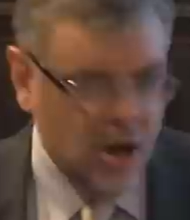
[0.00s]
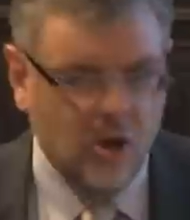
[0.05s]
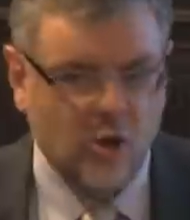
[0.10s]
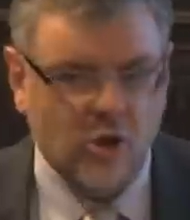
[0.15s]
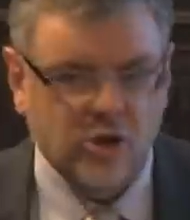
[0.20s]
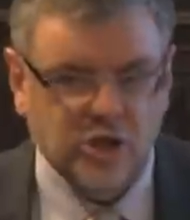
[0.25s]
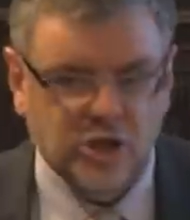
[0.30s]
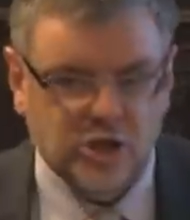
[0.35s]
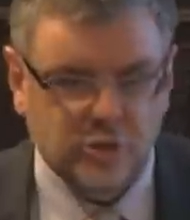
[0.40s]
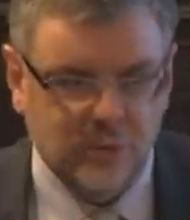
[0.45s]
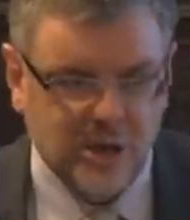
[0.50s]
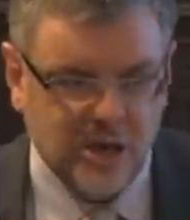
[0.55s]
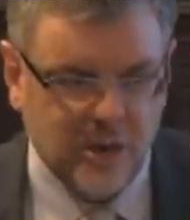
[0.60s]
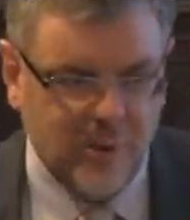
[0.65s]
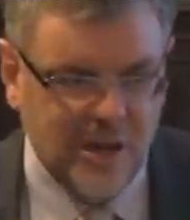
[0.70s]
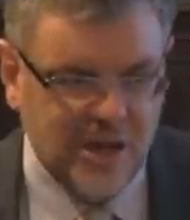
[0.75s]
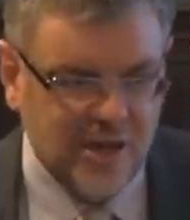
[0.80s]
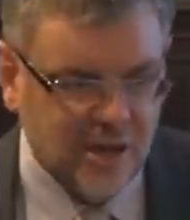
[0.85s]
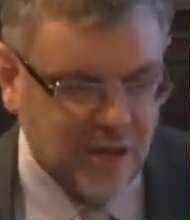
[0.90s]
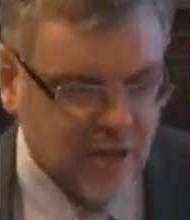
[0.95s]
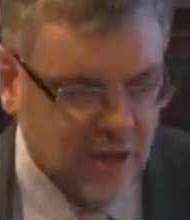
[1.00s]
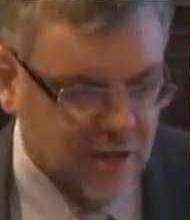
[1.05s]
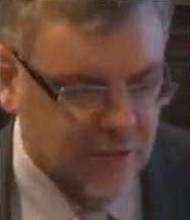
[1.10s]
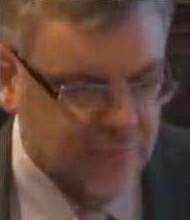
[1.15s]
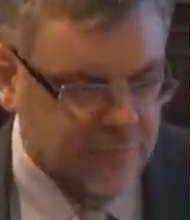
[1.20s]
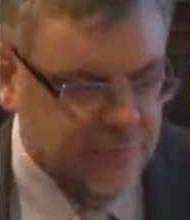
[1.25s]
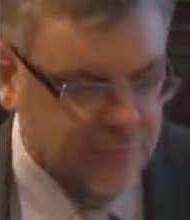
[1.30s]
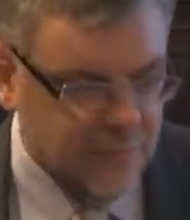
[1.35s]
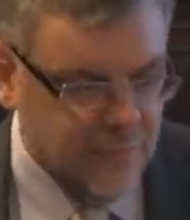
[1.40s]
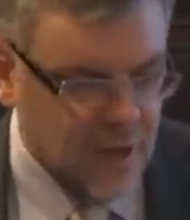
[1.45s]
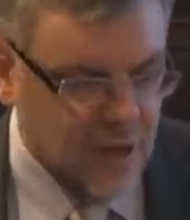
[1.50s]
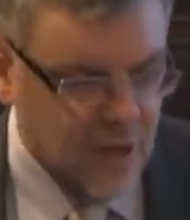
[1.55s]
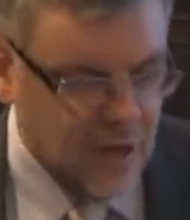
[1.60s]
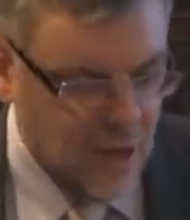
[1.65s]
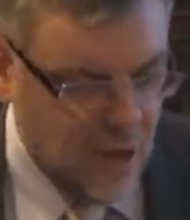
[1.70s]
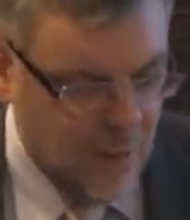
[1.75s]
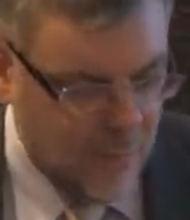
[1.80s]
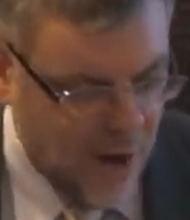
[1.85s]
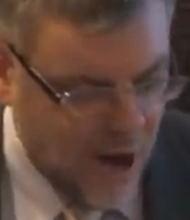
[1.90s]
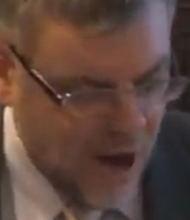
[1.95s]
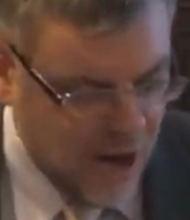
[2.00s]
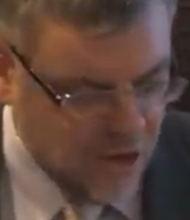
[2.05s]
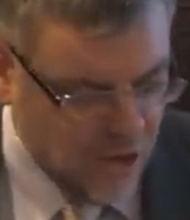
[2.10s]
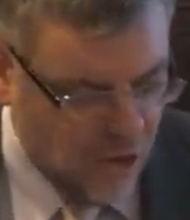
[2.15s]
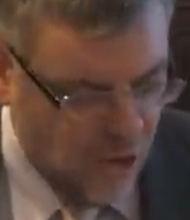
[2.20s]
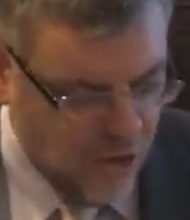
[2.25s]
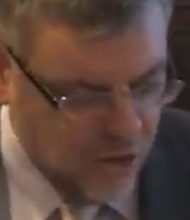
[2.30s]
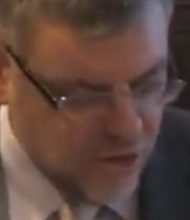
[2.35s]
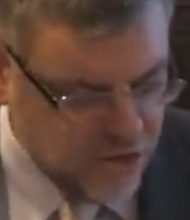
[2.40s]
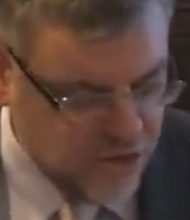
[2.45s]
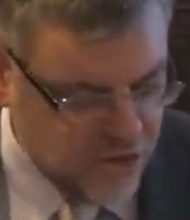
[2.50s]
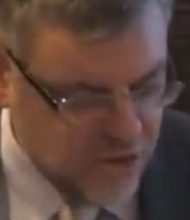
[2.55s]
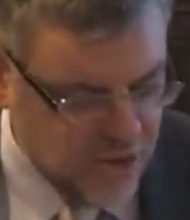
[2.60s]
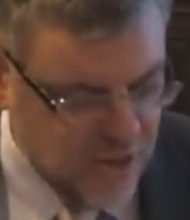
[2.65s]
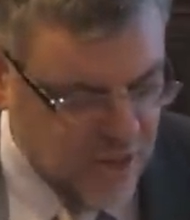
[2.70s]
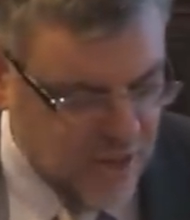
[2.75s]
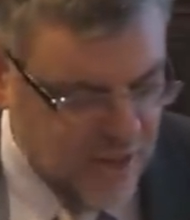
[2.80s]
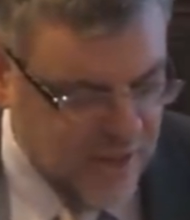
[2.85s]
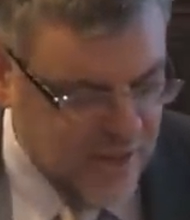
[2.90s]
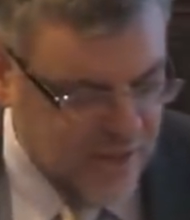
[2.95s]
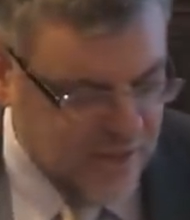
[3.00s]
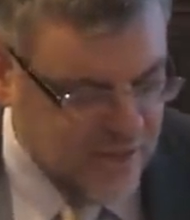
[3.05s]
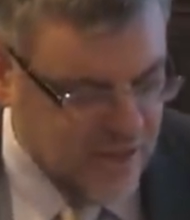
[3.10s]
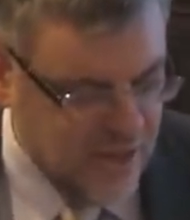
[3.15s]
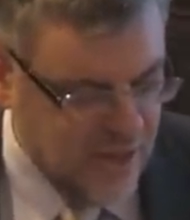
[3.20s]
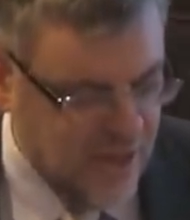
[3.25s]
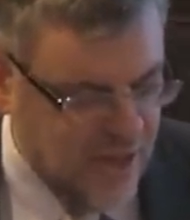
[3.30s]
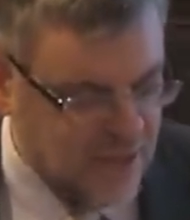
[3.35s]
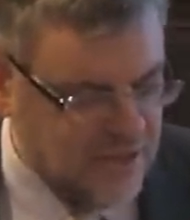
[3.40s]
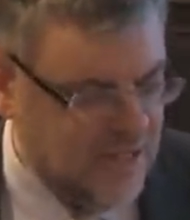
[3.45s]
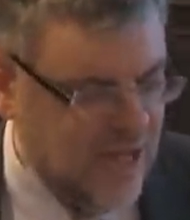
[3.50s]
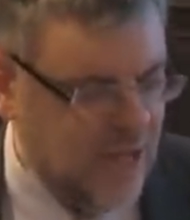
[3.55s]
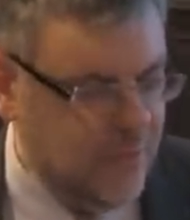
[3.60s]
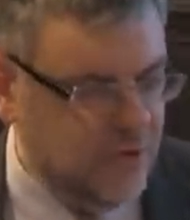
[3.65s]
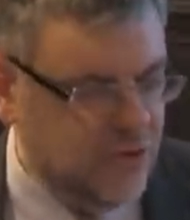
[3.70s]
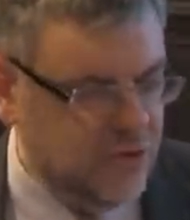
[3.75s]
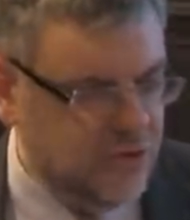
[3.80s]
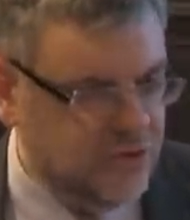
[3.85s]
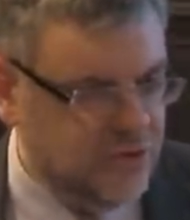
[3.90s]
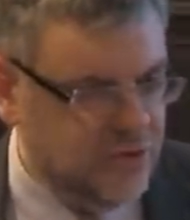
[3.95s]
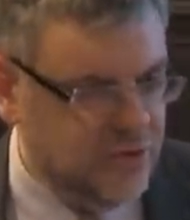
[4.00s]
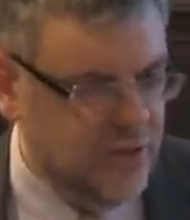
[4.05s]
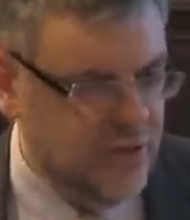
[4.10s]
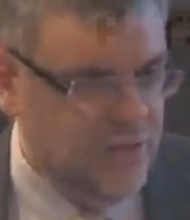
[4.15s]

According to Wikipedia, a paradox is a statement